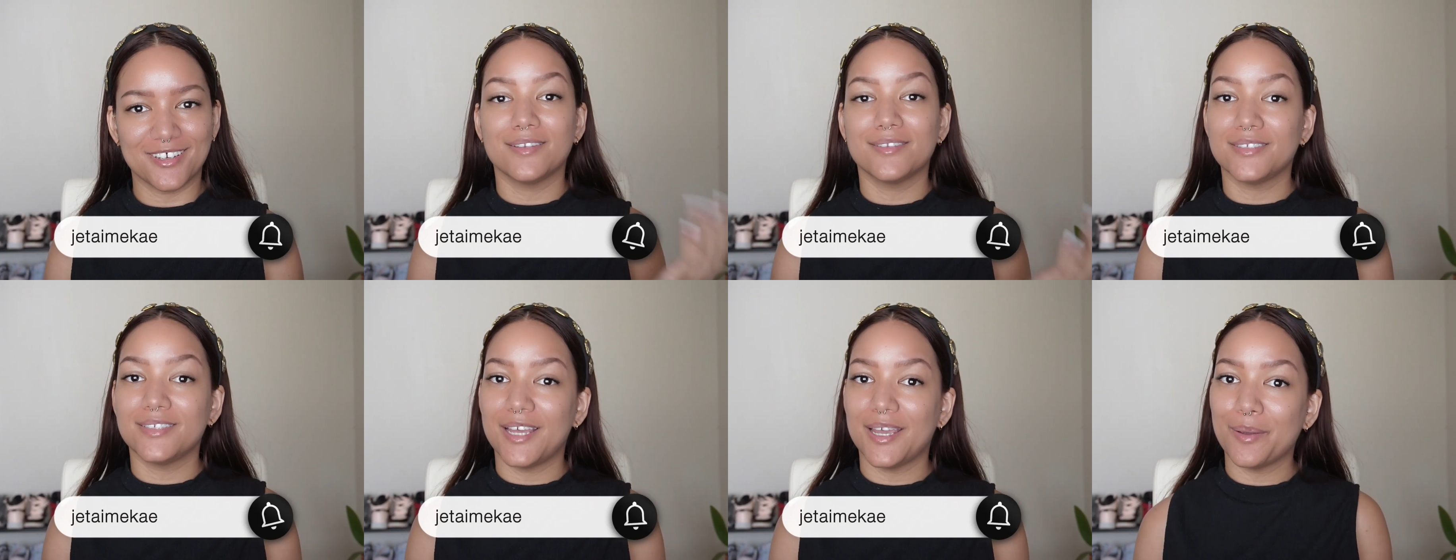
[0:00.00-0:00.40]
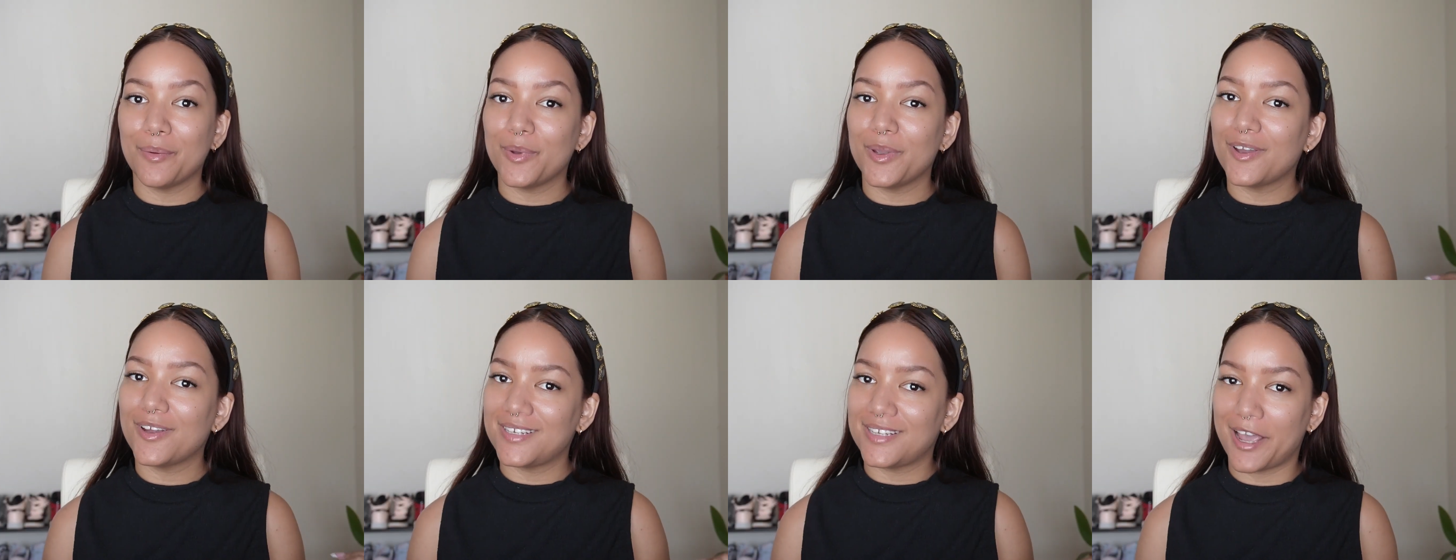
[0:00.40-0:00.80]
and today
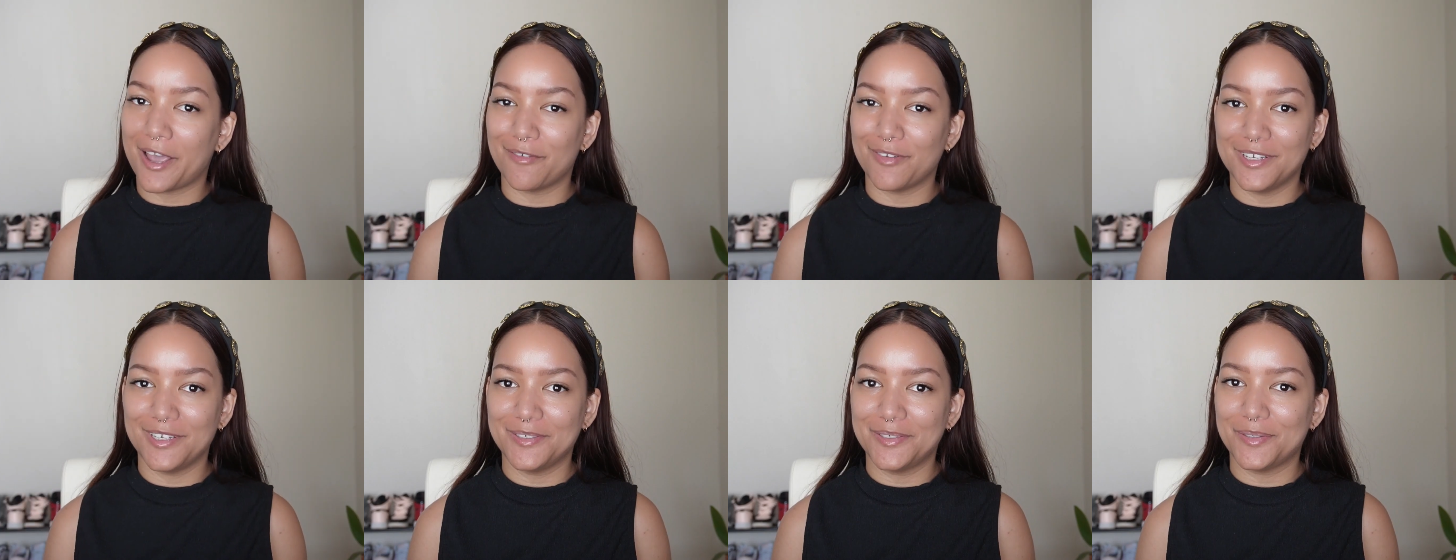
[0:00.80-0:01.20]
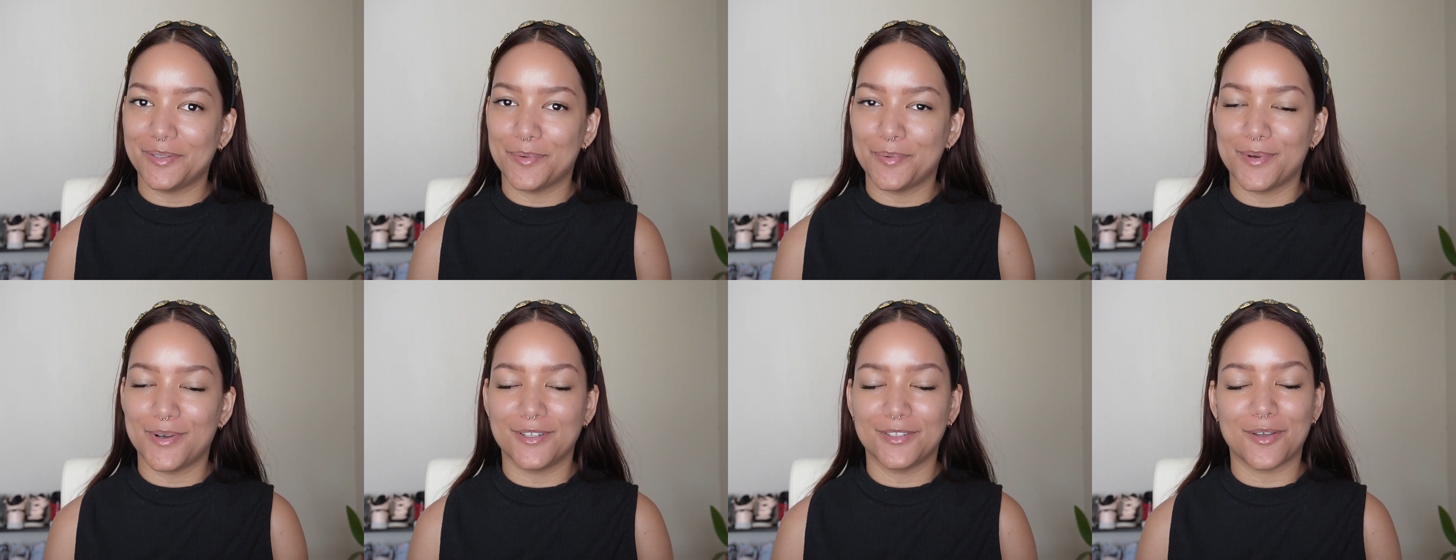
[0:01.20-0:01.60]
we are diving into
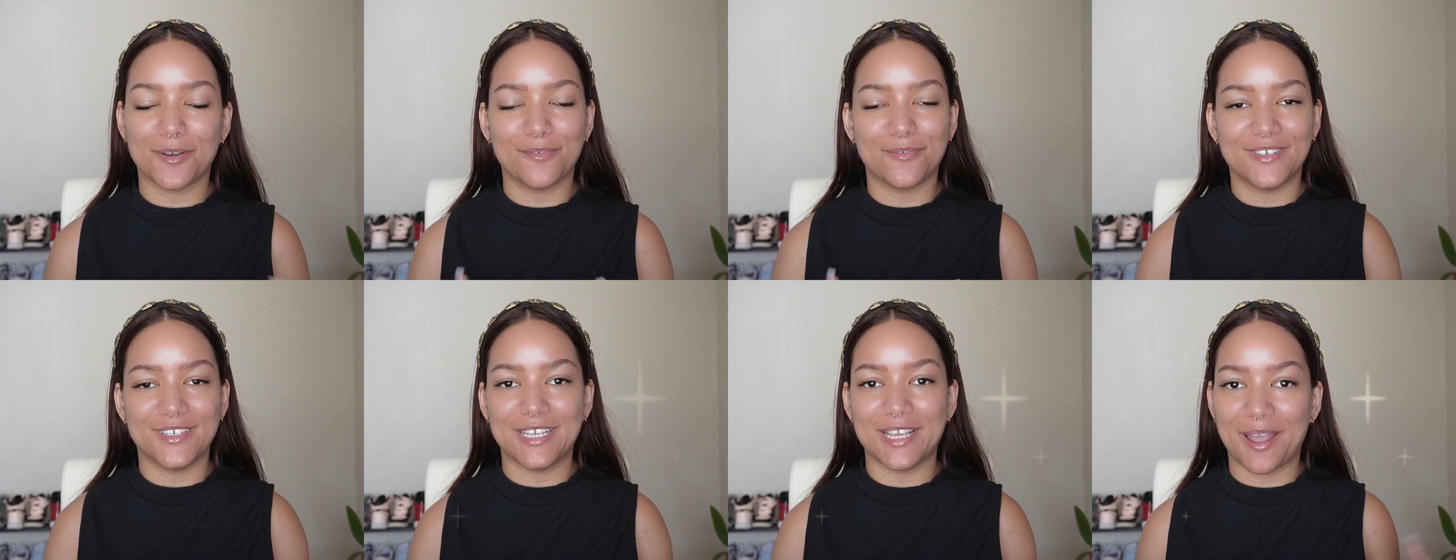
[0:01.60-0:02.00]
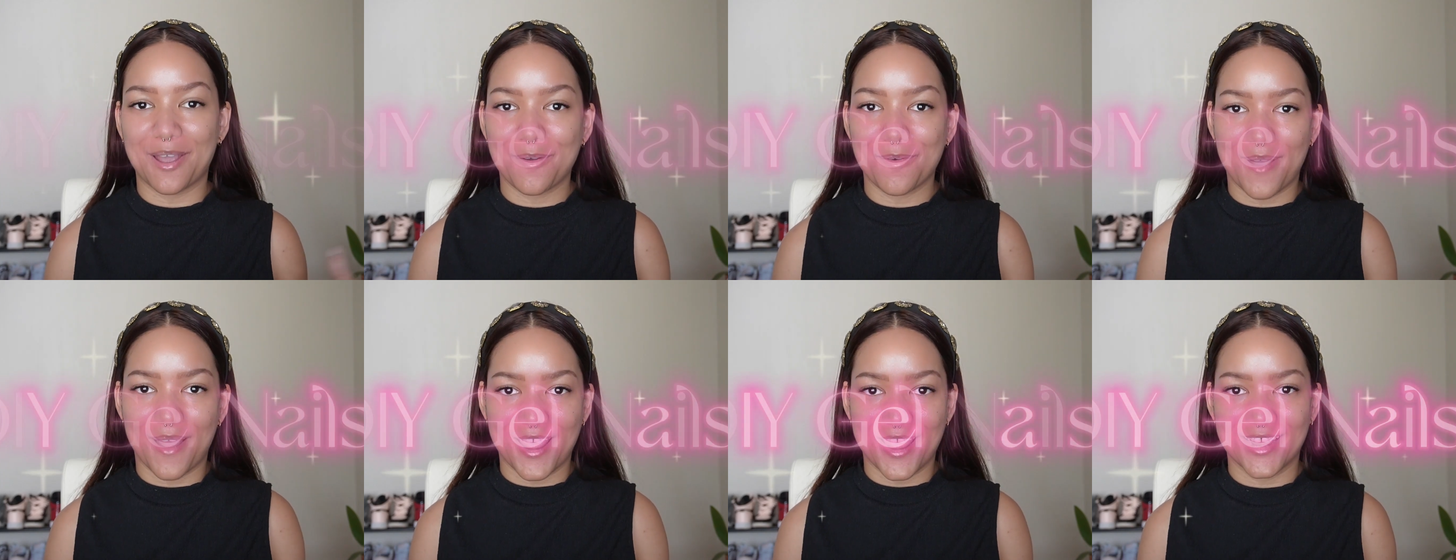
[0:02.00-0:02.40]
the world of
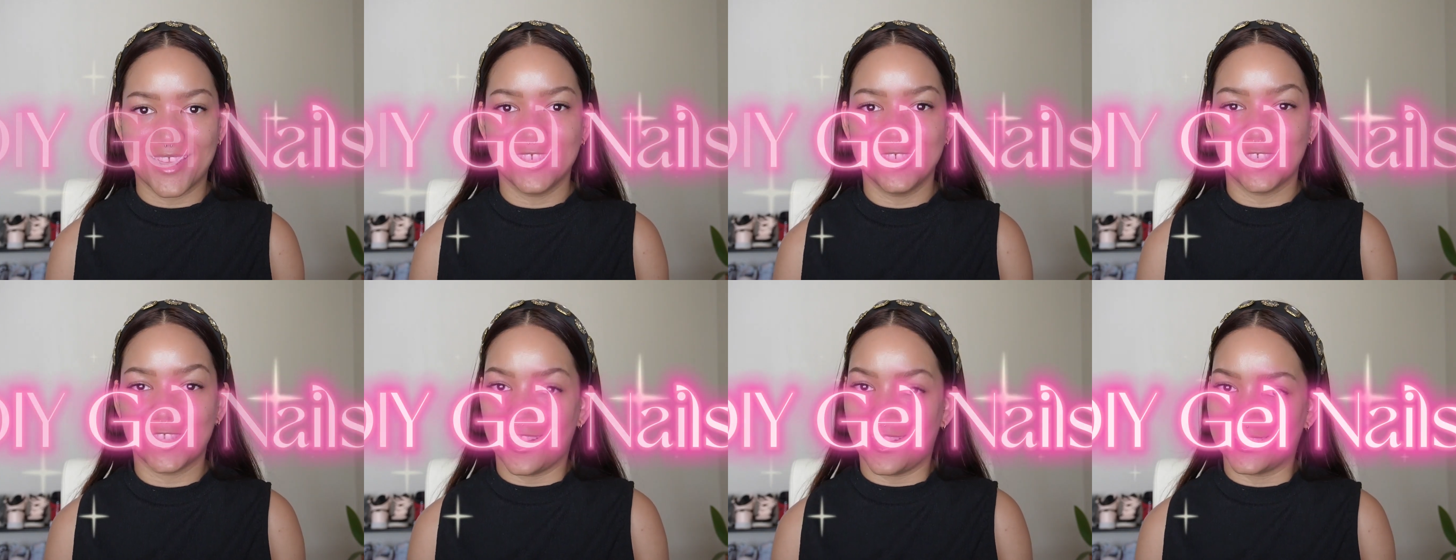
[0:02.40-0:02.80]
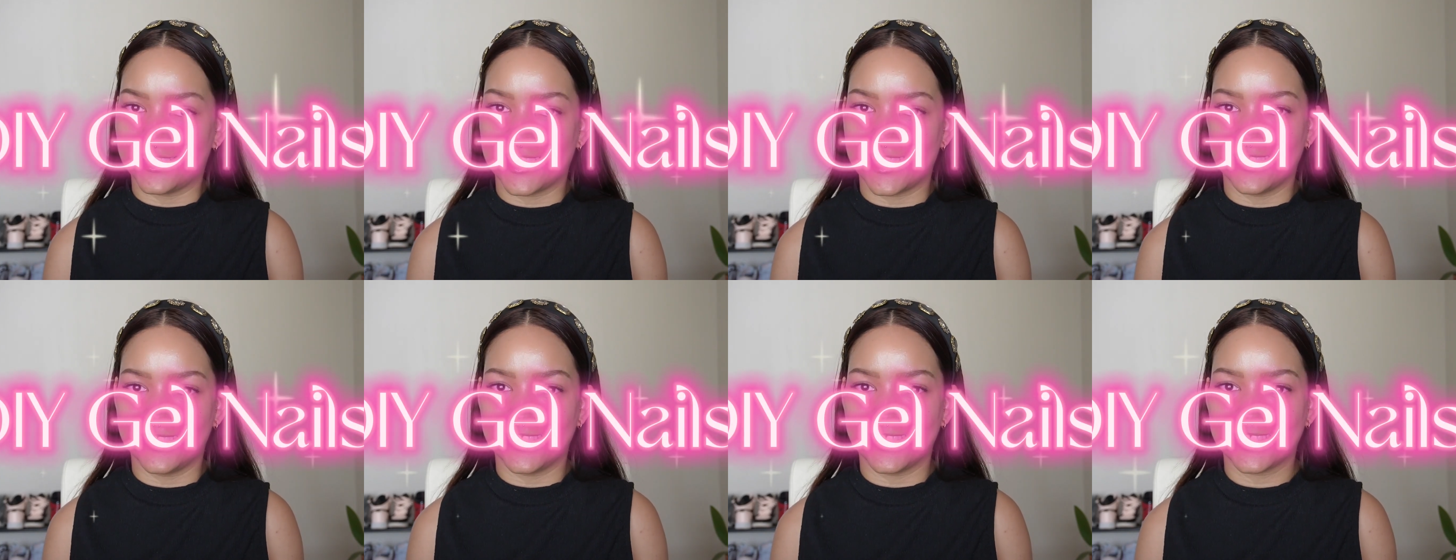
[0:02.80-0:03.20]
DIY gel
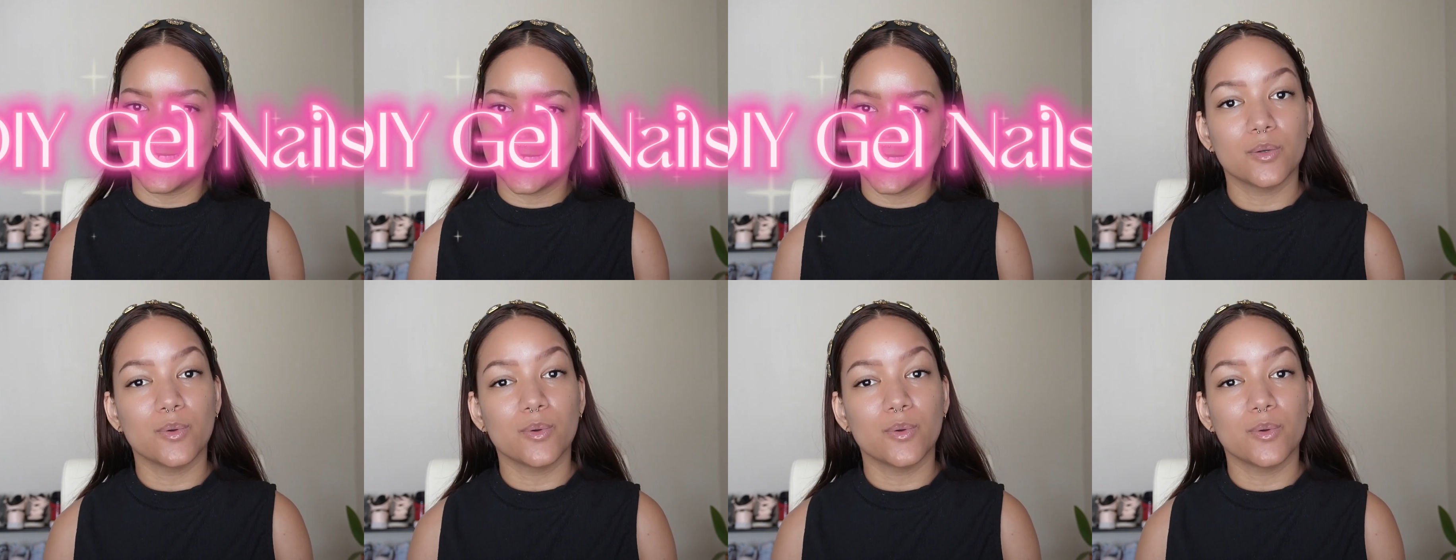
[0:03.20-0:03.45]
nails.